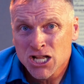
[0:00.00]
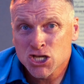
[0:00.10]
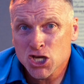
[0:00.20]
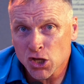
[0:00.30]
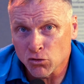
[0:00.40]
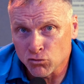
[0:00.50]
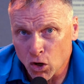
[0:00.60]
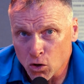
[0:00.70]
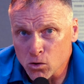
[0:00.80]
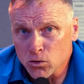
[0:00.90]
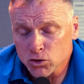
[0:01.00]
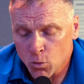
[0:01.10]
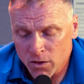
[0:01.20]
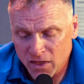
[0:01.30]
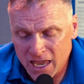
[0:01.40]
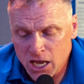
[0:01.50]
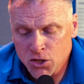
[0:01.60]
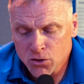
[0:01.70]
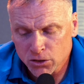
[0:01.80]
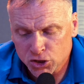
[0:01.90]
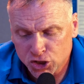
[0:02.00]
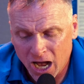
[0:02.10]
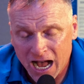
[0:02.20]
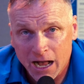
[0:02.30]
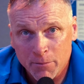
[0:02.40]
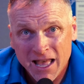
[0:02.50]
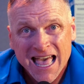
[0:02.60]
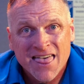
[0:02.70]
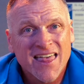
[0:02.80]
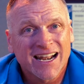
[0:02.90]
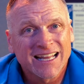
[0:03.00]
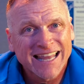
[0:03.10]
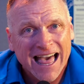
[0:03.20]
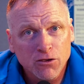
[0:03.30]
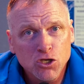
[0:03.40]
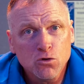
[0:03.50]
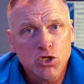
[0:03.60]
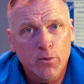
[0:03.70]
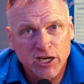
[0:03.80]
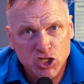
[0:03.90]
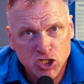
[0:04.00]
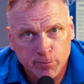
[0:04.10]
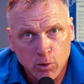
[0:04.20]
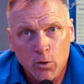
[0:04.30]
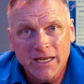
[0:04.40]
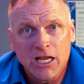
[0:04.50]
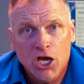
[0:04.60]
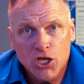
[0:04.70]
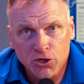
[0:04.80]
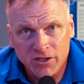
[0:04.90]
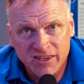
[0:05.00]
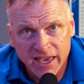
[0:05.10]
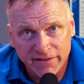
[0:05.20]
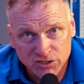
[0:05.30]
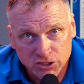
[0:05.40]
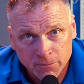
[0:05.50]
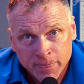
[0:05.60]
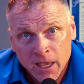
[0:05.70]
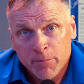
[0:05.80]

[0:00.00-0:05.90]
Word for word: to the roles within your job that allow you to exploit your gifts.